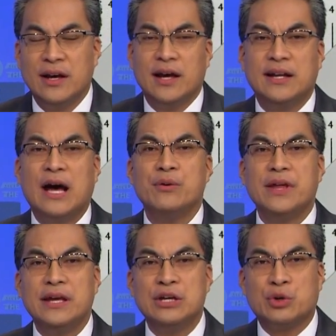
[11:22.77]
and how
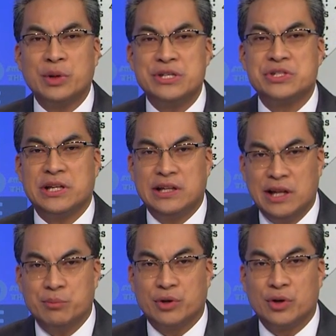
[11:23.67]
they increased in
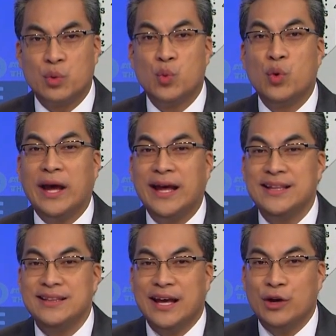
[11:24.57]
number when they